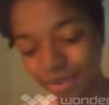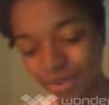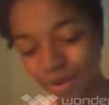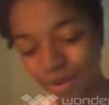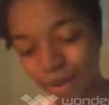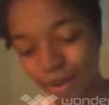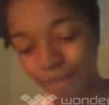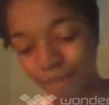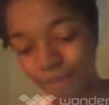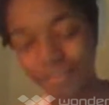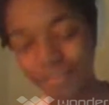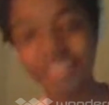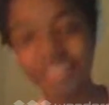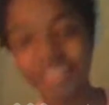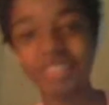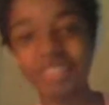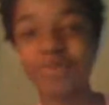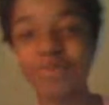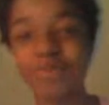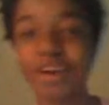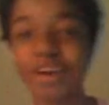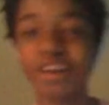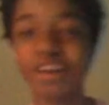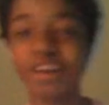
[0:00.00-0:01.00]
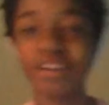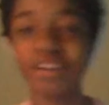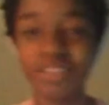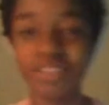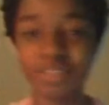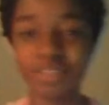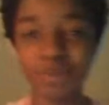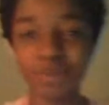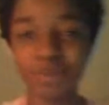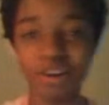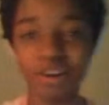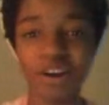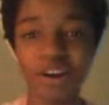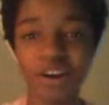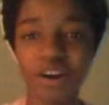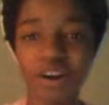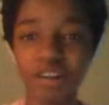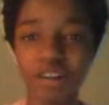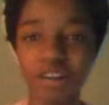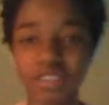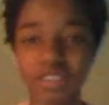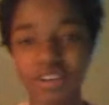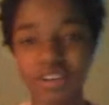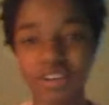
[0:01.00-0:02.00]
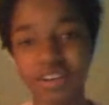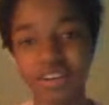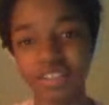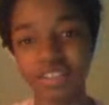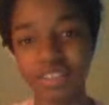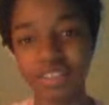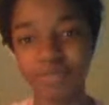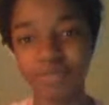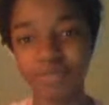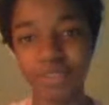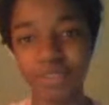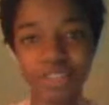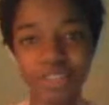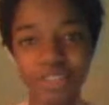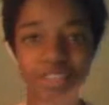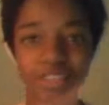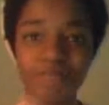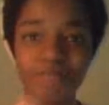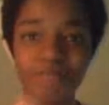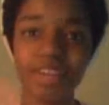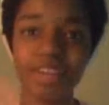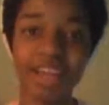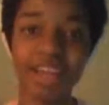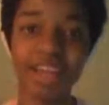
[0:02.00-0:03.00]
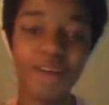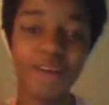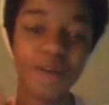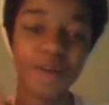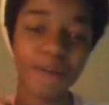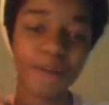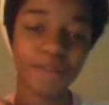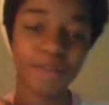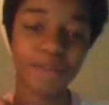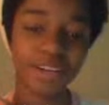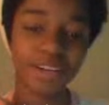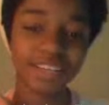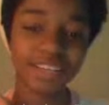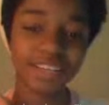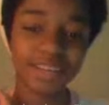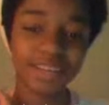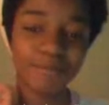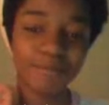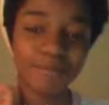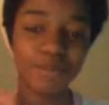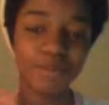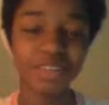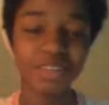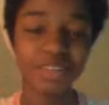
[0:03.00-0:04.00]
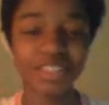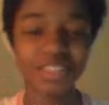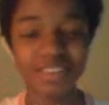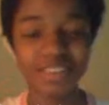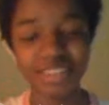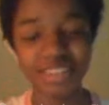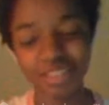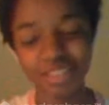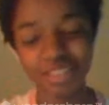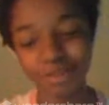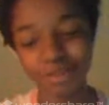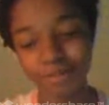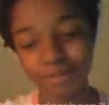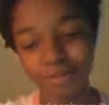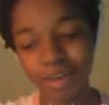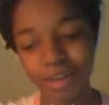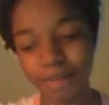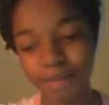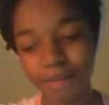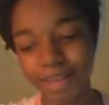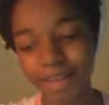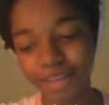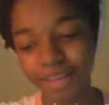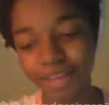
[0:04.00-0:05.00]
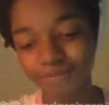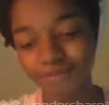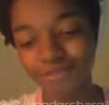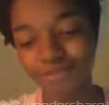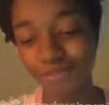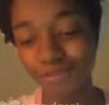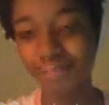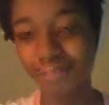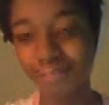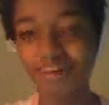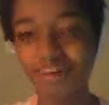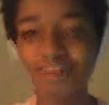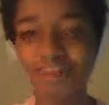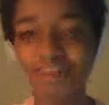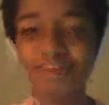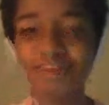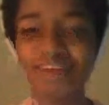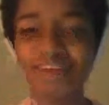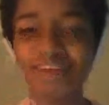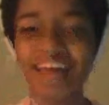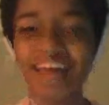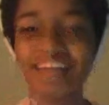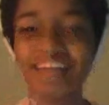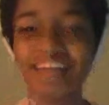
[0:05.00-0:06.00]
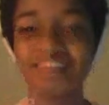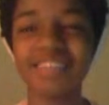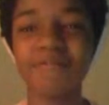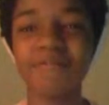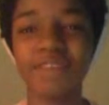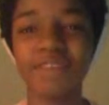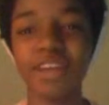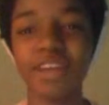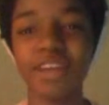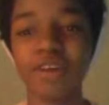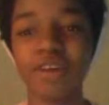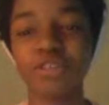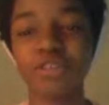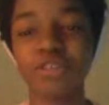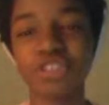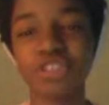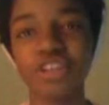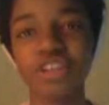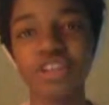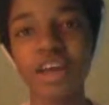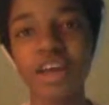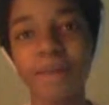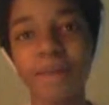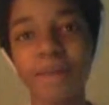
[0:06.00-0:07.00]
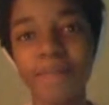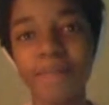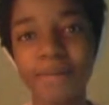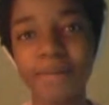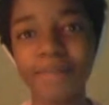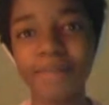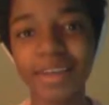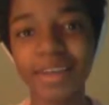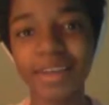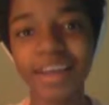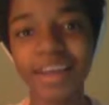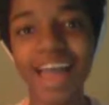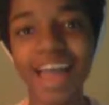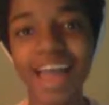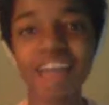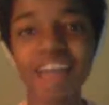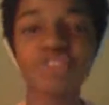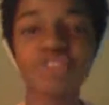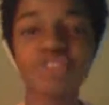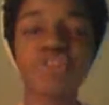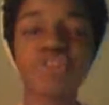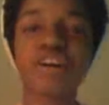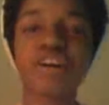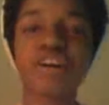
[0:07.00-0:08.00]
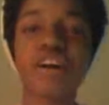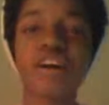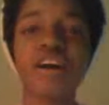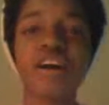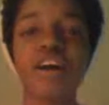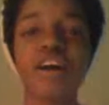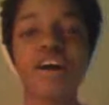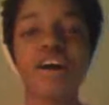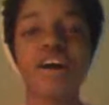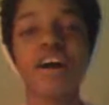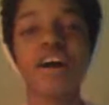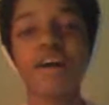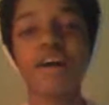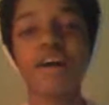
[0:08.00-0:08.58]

So this is where it all starts. With this video, I'm gonna get more serious into making really good, nice videos. Make it extra.